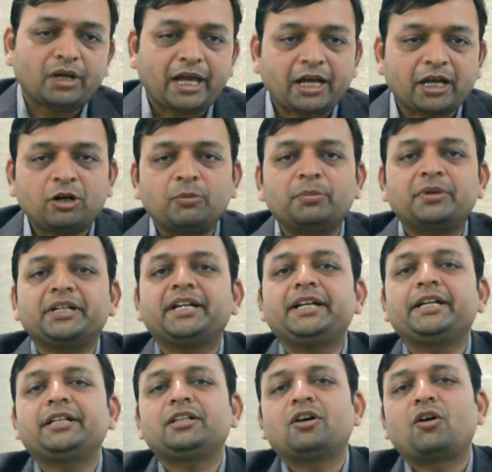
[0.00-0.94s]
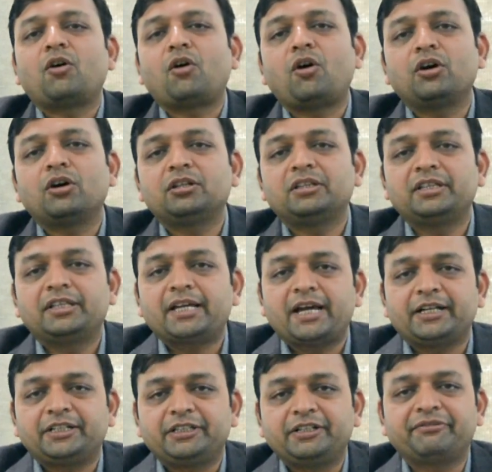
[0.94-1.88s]
accommodate all
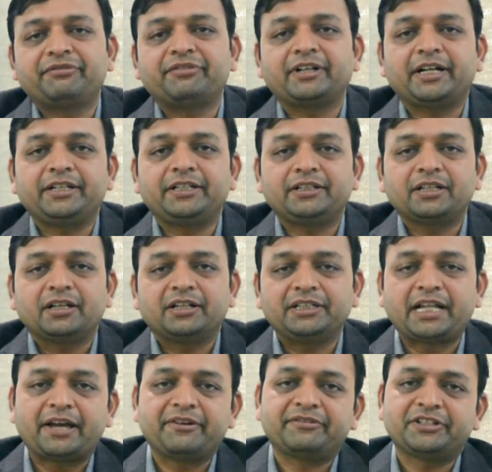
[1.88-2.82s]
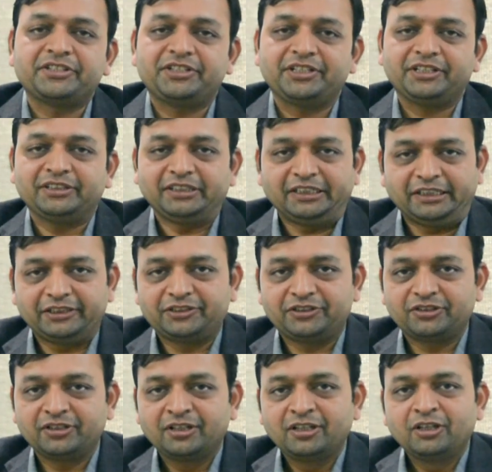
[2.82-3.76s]
that different diverging
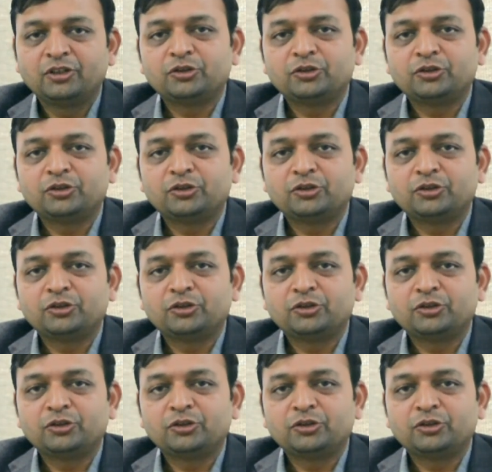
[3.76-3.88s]
needs.